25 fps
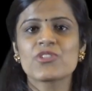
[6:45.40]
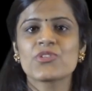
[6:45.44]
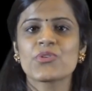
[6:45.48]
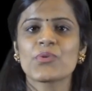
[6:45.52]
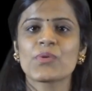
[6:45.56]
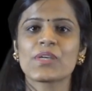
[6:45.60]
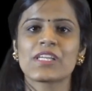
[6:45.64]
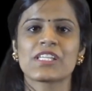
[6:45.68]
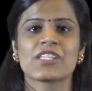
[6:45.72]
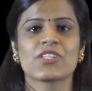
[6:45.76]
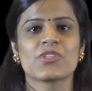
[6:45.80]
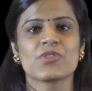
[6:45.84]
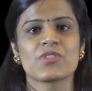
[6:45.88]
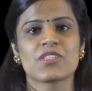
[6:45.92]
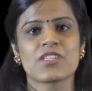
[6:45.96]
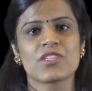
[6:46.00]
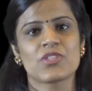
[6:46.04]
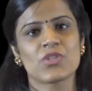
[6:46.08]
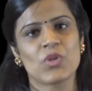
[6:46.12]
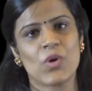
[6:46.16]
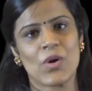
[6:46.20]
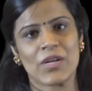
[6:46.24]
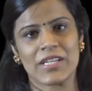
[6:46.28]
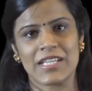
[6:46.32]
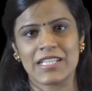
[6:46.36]
also
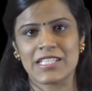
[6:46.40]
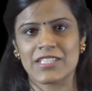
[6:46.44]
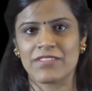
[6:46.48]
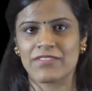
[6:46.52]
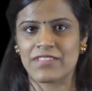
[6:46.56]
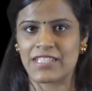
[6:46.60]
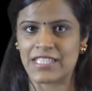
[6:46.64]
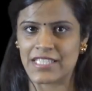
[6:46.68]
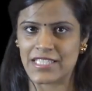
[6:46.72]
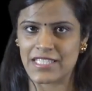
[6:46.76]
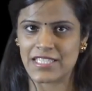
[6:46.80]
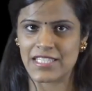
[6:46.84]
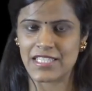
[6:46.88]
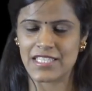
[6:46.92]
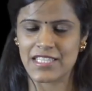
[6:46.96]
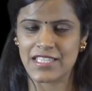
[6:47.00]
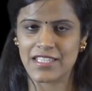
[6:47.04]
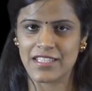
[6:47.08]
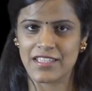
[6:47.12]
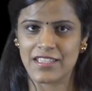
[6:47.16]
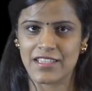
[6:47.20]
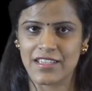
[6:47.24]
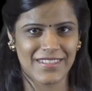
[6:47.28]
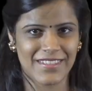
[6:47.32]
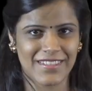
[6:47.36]
induces cognitive
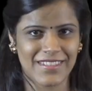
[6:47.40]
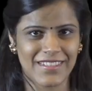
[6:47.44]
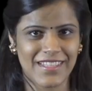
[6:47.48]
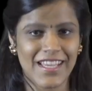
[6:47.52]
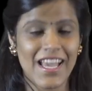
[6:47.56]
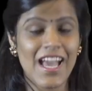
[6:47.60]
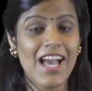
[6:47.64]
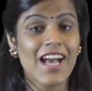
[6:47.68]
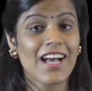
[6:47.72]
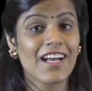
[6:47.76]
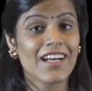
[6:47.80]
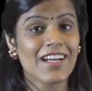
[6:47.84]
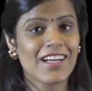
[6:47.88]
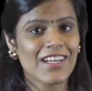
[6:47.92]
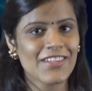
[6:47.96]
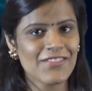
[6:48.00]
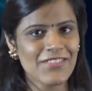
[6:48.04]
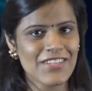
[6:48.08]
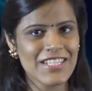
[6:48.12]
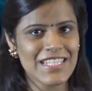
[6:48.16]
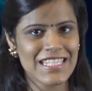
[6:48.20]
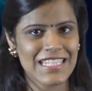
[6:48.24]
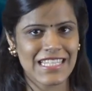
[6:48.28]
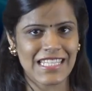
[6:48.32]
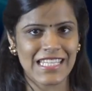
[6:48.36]
ease.
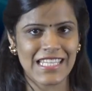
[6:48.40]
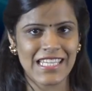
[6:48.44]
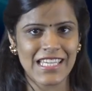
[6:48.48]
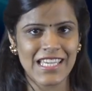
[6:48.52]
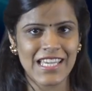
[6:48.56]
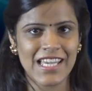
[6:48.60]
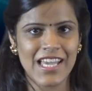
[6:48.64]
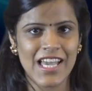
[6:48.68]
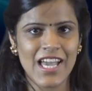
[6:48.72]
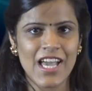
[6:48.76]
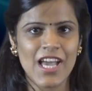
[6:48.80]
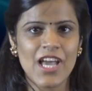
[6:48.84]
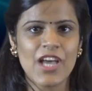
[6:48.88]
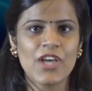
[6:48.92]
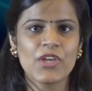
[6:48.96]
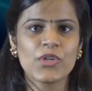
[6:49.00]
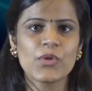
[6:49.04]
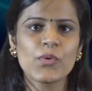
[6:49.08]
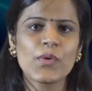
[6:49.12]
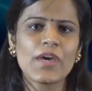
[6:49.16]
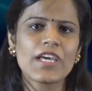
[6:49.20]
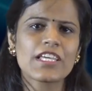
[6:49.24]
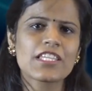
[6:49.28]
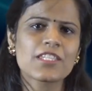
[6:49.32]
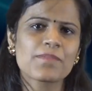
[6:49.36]
Conversely,
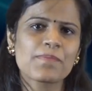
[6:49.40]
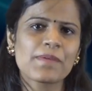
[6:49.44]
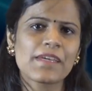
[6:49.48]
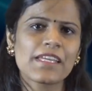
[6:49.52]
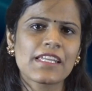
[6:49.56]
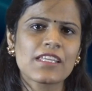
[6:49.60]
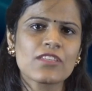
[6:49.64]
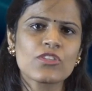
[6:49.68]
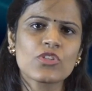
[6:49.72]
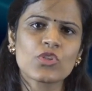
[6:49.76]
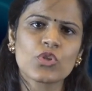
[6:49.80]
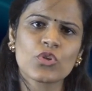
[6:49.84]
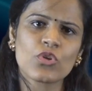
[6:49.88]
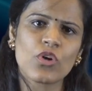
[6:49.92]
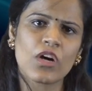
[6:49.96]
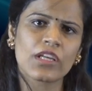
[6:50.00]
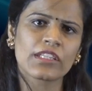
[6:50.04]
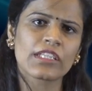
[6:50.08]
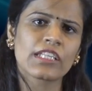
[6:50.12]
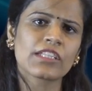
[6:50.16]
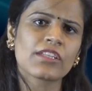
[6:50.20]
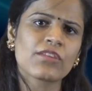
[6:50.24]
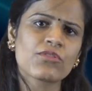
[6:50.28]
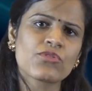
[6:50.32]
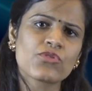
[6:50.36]
you experience
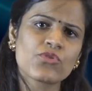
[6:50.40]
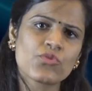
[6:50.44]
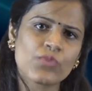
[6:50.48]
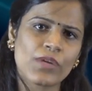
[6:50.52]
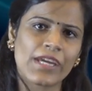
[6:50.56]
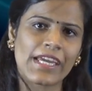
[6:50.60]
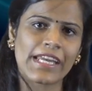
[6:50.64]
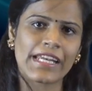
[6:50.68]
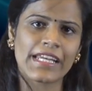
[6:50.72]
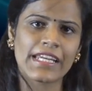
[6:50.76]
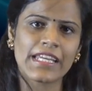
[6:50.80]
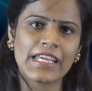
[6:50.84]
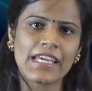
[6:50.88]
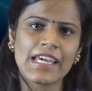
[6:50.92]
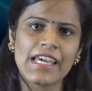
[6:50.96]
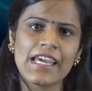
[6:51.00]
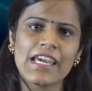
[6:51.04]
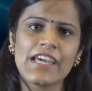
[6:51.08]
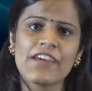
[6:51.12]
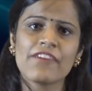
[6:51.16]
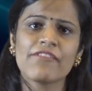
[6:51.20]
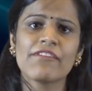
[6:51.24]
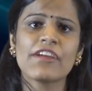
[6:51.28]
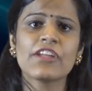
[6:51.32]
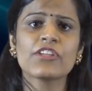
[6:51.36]
cognitive strain
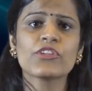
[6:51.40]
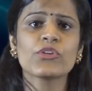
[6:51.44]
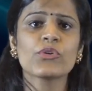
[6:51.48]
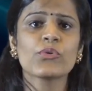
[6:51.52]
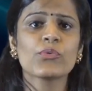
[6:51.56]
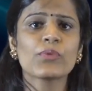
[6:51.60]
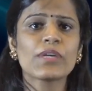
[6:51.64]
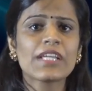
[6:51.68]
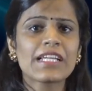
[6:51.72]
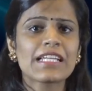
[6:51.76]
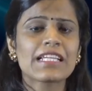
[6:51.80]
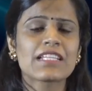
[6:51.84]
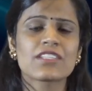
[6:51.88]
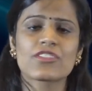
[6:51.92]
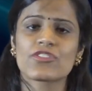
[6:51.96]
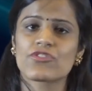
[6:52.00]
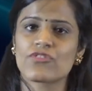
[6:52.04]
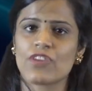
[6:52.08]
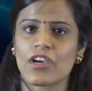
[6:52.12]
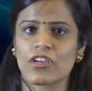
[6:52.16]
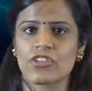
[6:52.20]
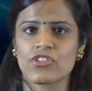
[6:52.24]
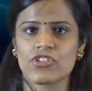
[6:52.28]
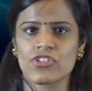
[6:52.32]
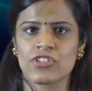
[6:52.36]
when you read
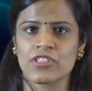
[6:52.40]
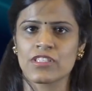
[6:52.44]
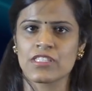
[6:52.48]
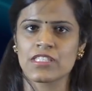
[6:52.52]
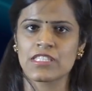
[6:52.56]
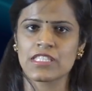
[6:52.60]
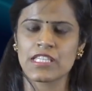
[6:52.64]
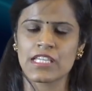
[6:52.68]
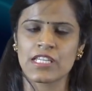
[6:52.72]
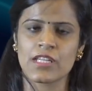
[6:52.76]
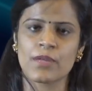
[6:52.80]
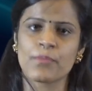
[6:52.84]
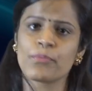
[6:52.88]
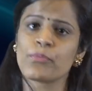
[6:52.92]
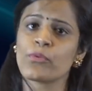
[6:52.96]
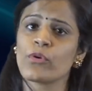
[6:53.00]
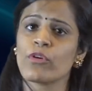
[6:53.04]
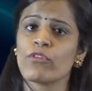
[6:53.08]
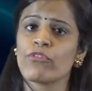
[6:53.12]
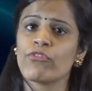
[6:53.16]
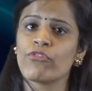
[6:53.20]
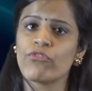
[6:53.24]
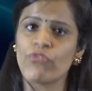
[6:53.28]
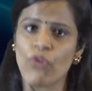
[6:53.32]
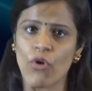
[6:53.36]
instructions in a
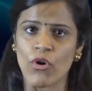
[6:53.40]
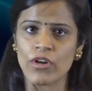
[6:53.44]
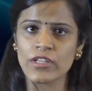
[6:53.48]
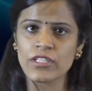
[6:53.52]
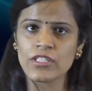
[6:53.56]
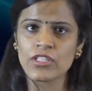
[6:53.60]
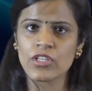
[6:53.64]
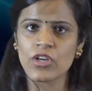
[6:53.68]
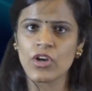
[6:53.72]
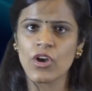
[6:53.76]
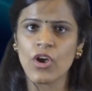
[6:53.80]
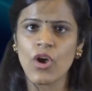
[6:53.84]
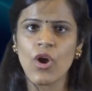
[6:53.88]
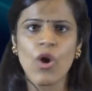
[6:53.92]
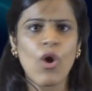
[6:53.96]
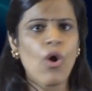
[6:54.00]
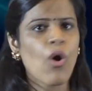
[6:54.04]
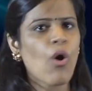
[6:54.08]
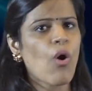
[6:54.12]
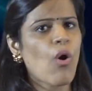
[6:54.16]
poor font,